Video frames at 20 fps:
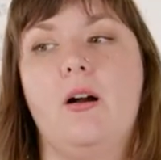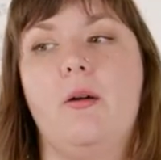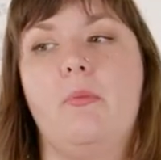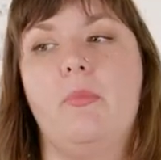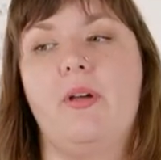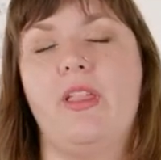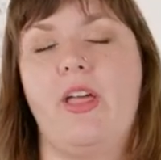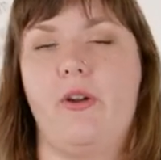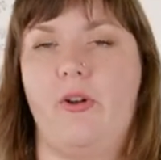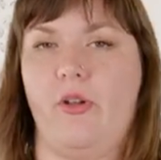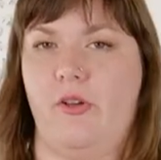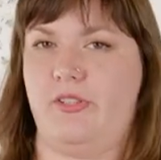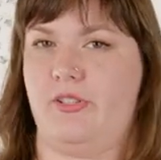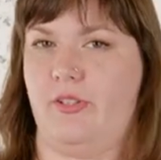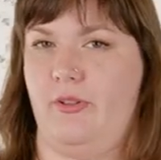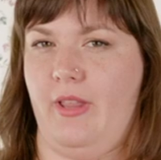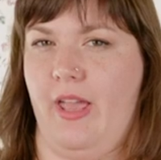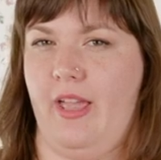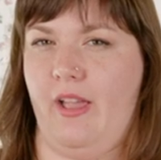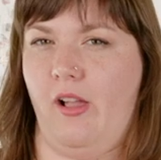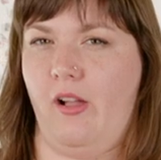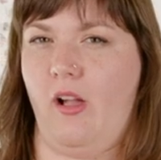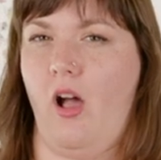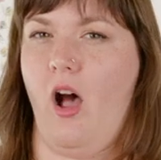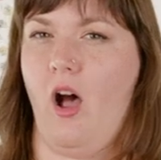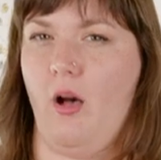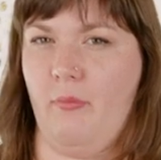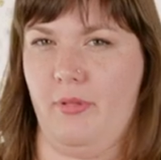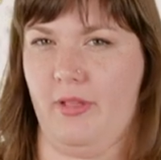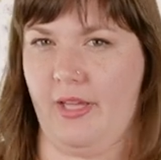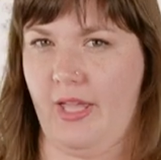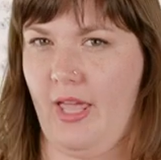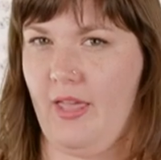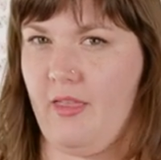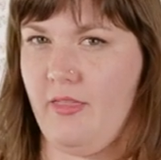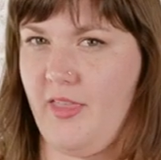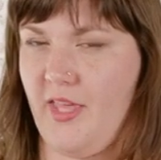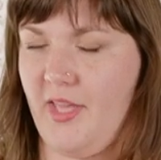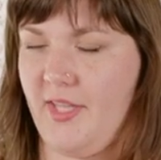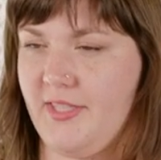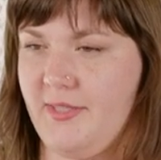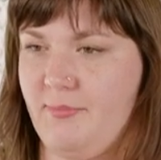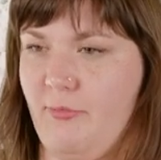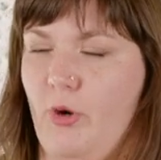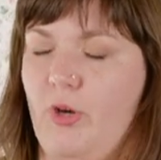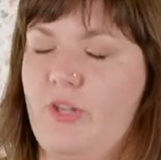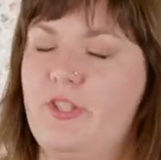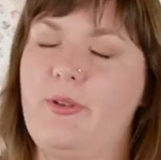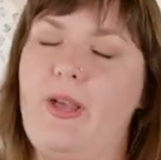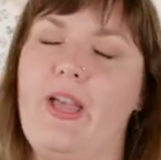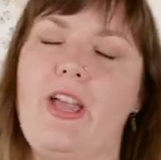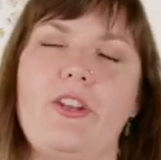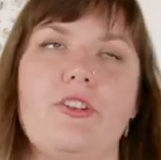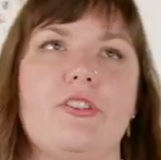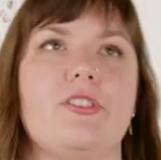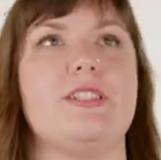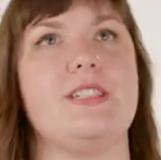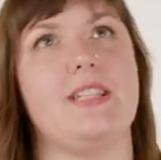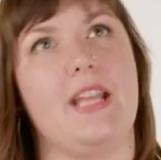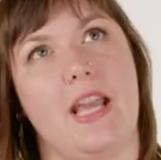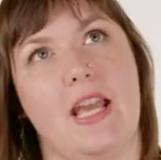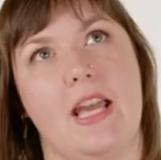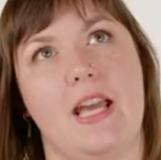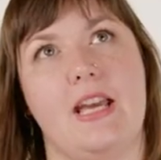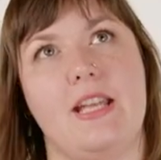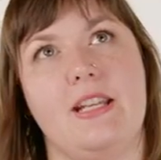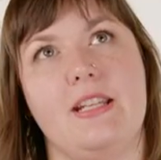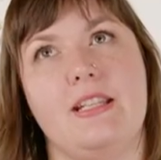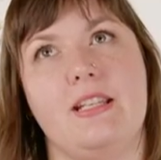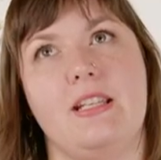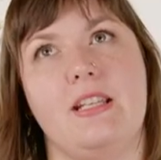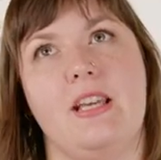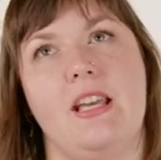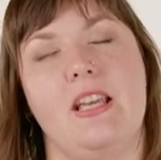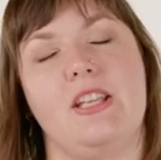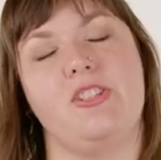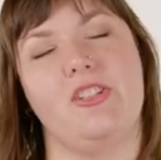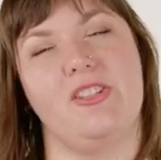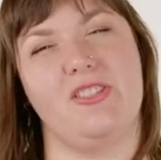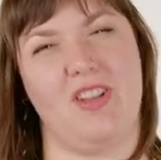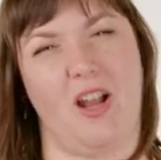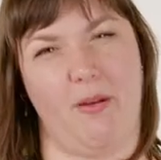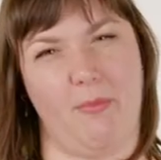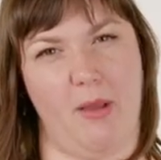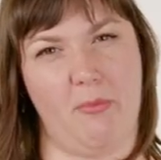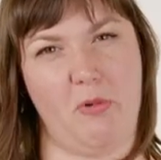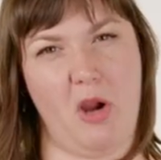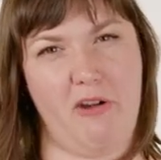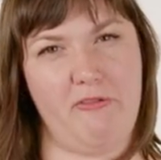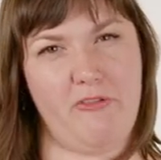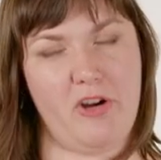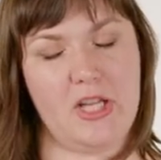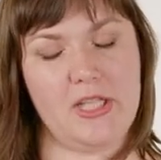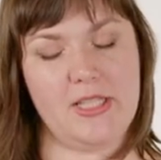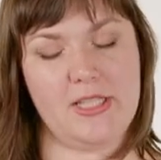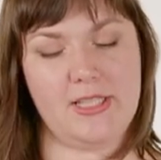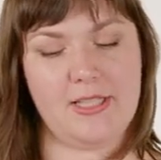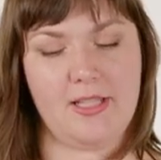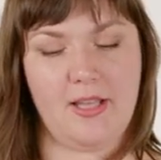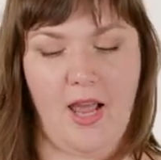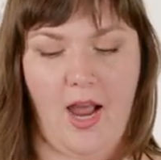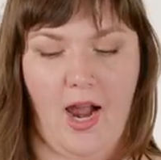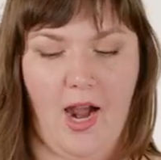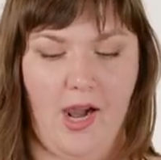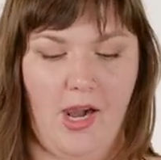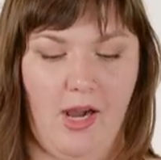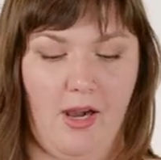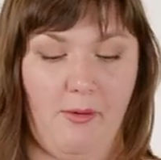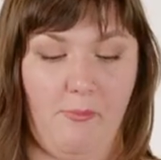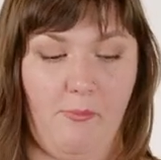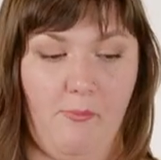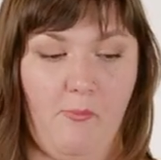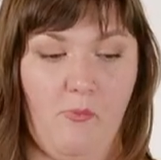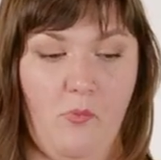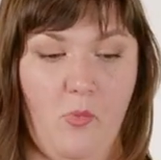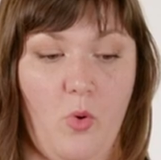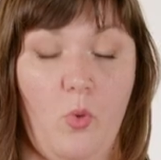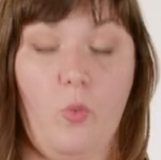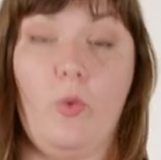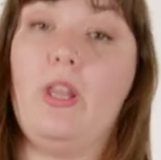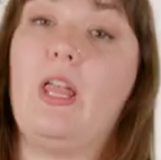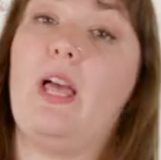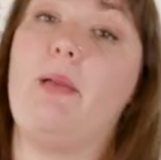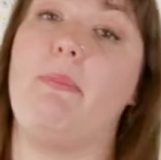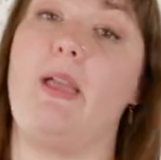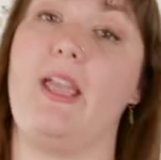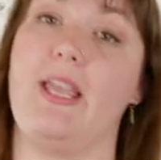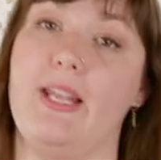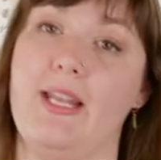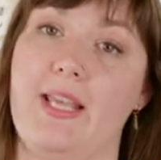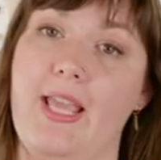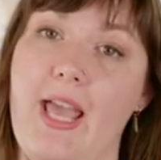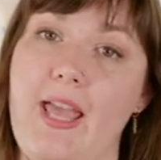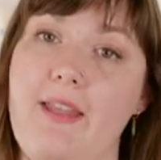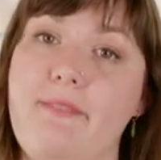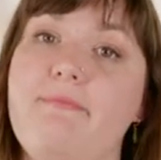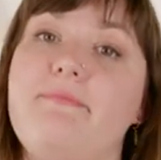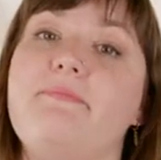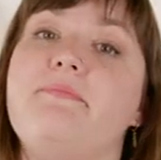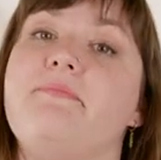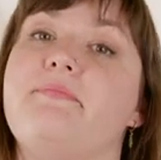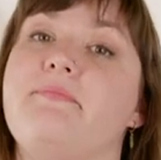but that would also like complicate things more. So I understand it's just not my preference. Um, will I make it again?